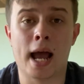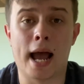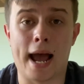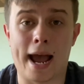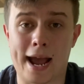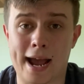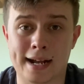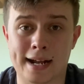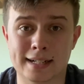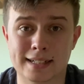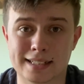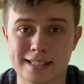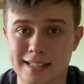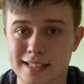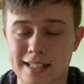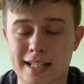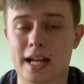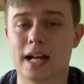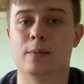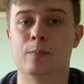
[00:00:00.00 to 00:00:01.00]
And
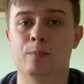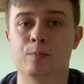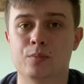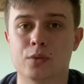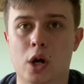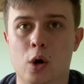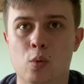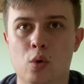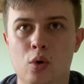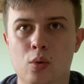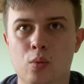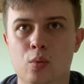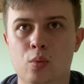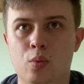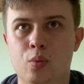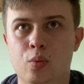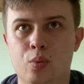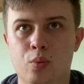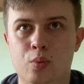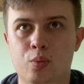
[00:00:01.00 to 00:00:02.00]
yeah, I will
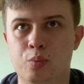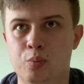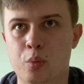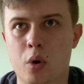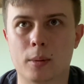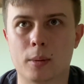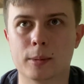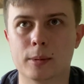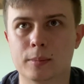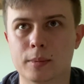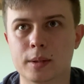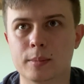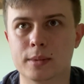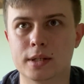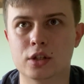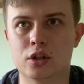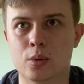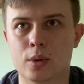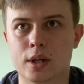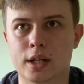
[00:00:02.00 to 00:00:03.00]
probably be
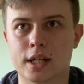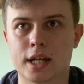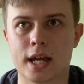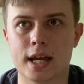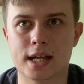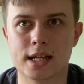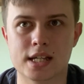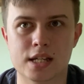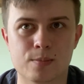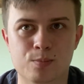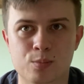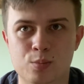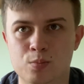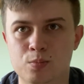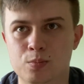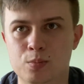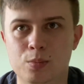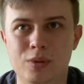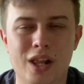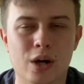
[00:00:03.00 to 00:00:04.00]
doing a
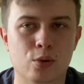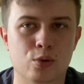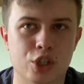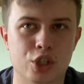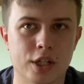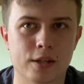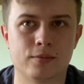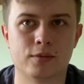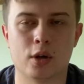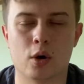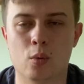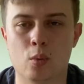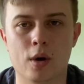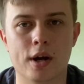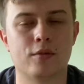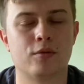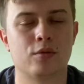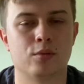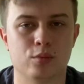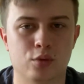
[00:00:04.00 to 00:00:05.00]
little shift
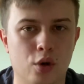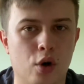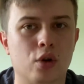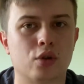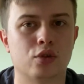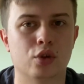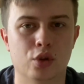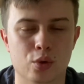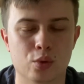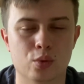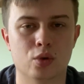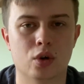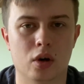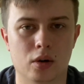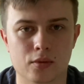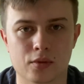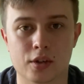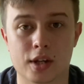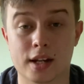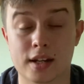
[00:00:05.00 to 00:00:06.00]
away from Doctor Who
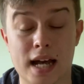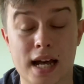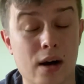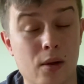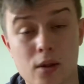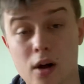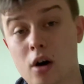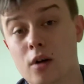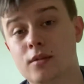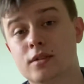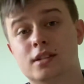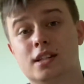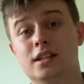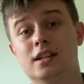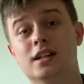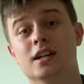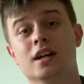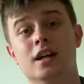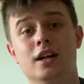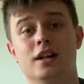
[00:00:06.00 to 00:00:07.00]
content. Now,
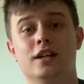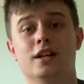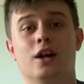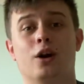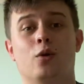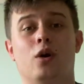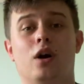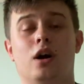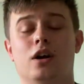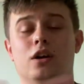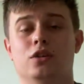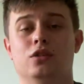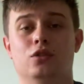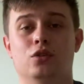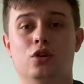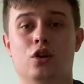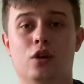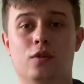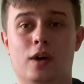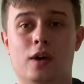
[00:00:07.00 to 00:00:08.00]
obviously, you know, I
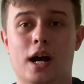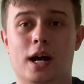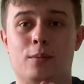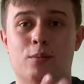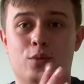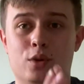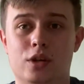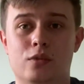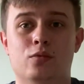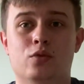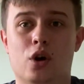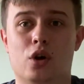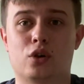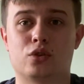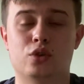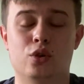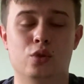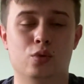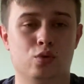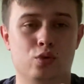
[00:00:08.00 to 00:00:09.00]
love and breathe
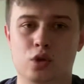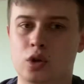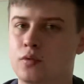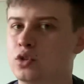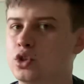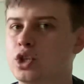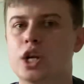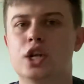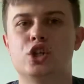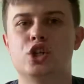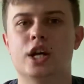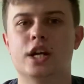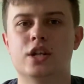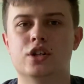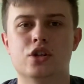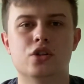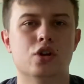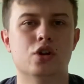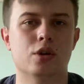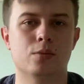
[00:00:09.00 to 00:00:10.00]
Doctor Who, so nothing's going to change
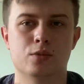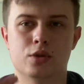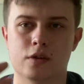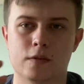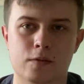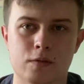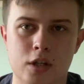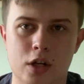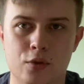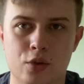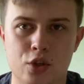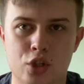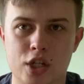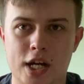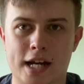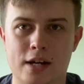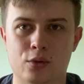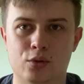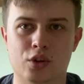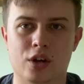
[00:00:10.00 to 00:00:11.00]
in terms of, you know, the
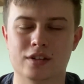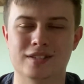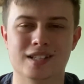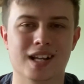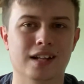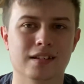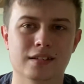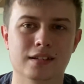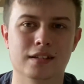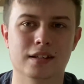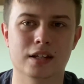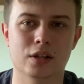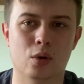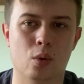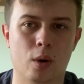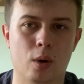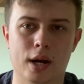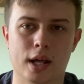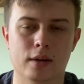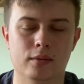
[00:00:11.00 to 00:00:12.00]
channel's identity or
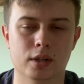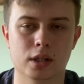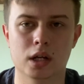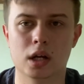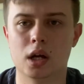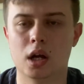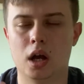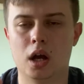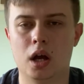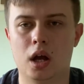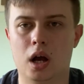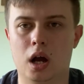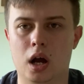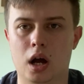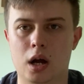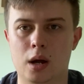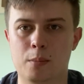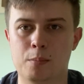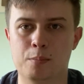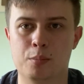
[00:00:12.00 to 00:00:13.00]
whatever.
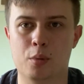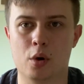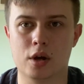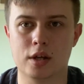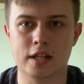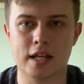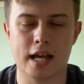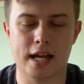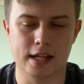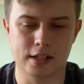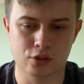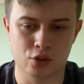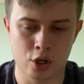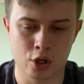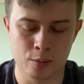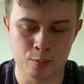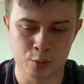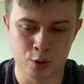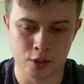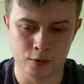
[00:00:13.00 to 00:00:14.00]
But yeah, in
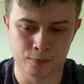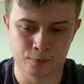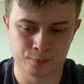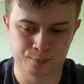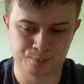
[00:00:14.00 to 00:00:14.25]
terms of